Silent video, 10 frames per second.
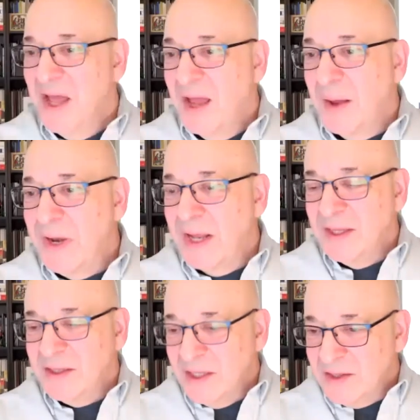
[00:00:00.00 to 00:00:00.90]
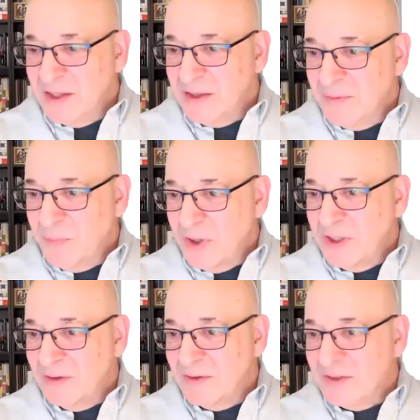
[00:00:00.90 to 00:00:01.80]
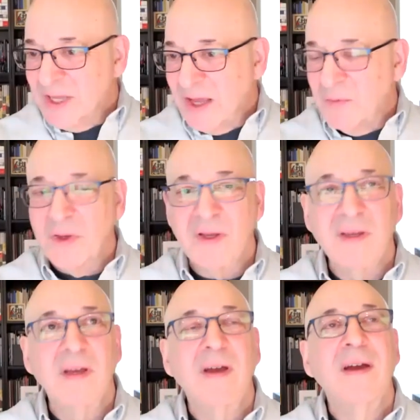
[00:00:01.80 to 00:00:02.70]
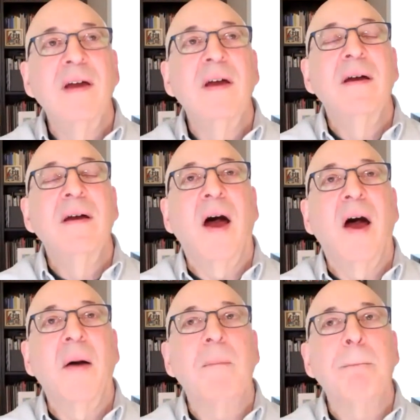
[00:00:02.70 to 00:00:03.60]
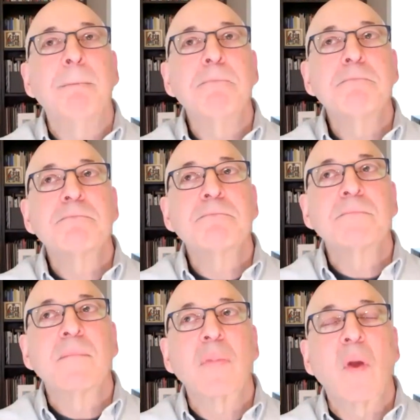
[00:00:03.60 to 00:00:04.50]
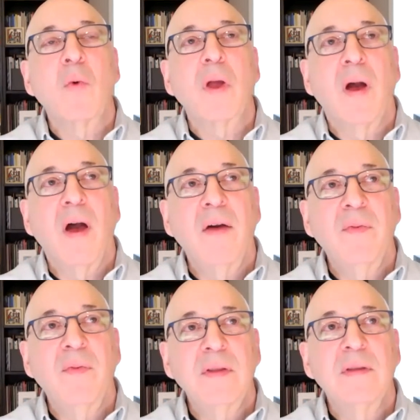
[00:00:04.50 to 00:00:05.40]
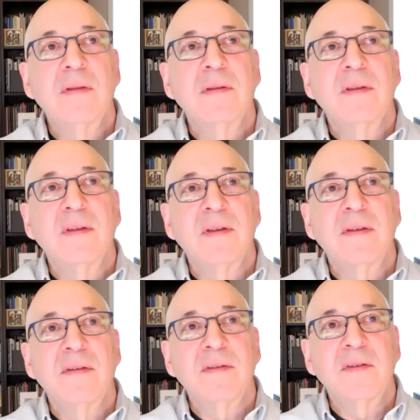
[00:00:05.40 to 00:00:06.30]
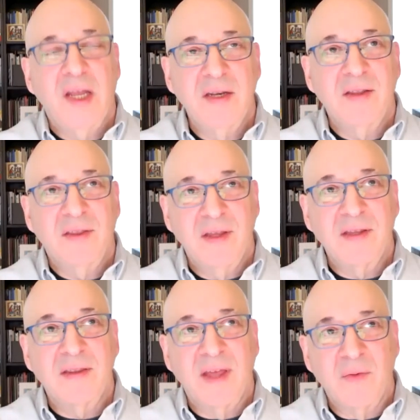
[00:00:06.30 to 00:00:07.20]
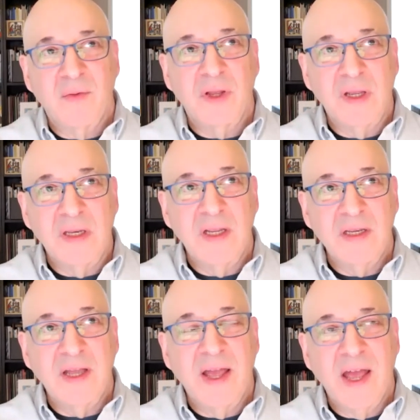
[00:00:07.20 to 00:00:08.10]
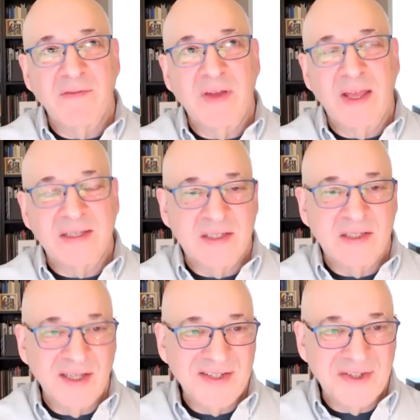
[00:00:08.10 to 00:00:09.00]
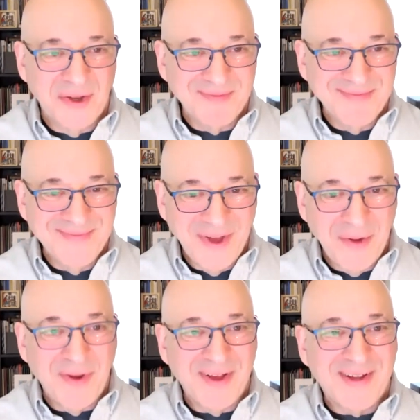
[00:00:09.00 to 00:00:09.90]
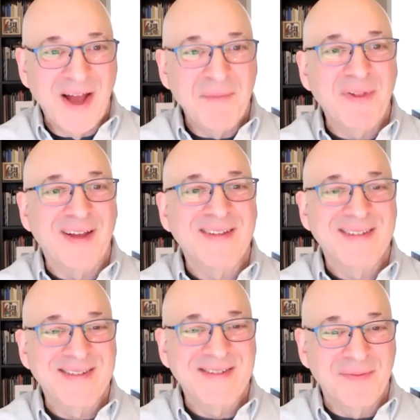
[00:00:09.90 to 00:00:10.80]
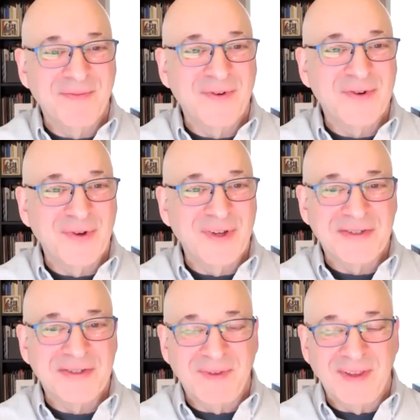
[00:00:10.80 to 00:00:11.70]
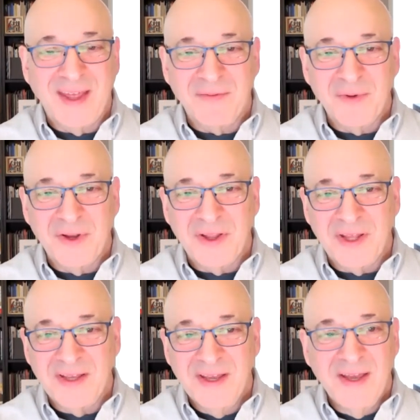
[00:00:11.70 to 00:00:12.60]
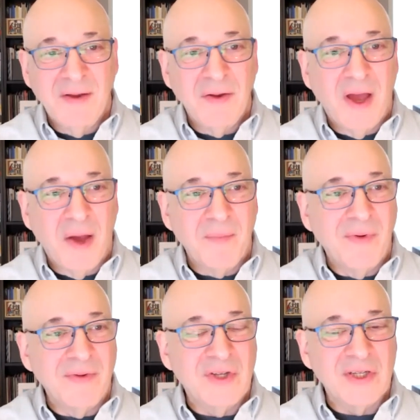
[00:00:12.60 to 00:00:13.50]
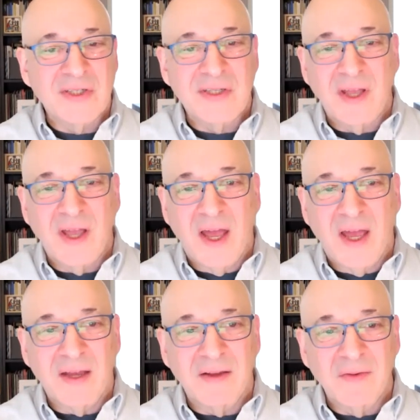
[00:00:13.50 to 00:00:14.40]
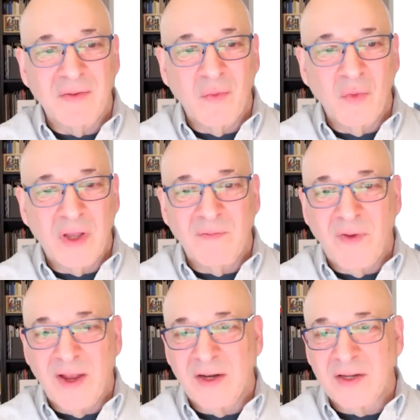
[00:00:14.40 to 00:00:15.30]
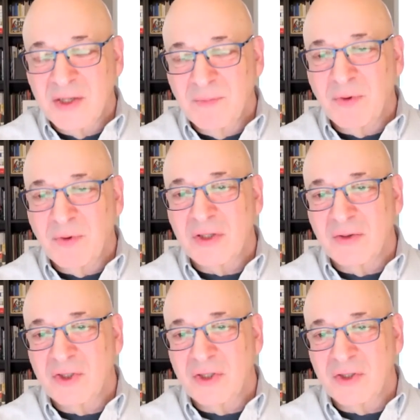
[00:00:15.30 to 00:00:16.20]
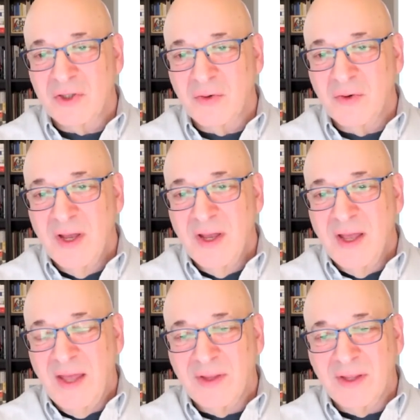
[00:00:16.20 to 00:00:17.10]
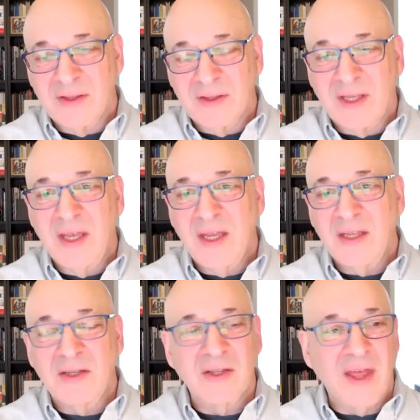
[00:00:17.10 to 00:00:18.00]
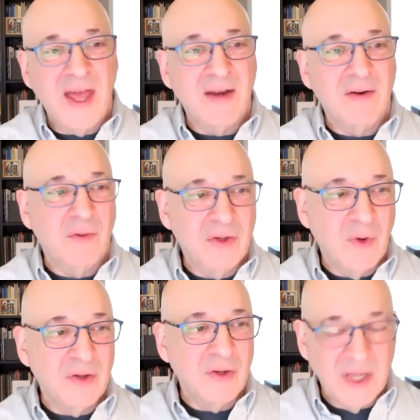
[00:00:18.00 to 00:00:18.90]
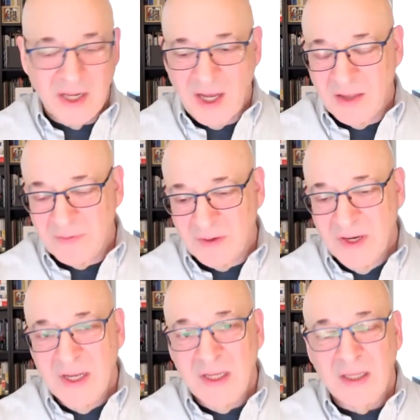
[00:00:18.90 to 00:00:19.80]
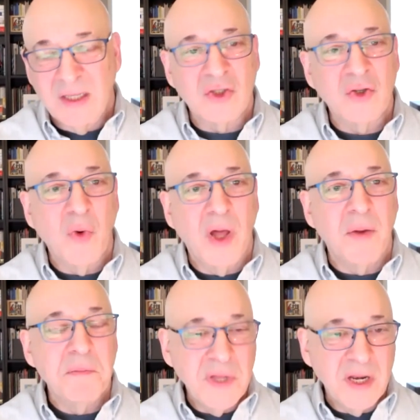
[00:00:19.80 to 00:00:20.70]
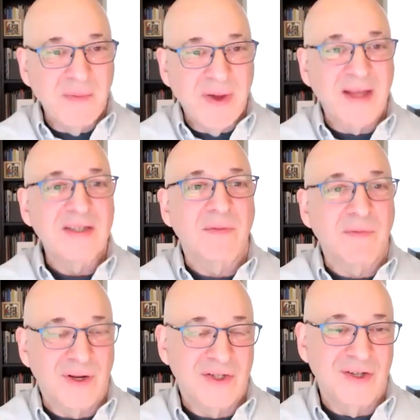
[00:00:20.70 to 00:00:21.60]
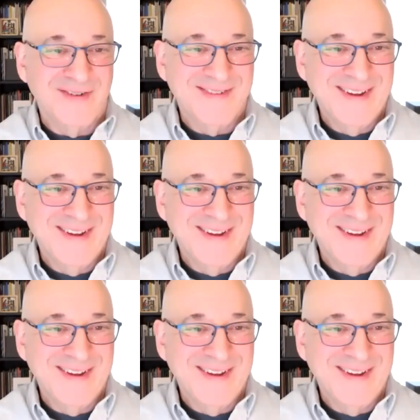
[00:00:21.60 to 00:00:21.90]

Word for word: i, I mean i think that the, the point here is that we um we often tend to think that we need to have a system a, a complex system for doing something that really um, just uh, we can find a simple solution to. And the, the key to that, to what you're saying, Oliver, is you want to minimize the friction.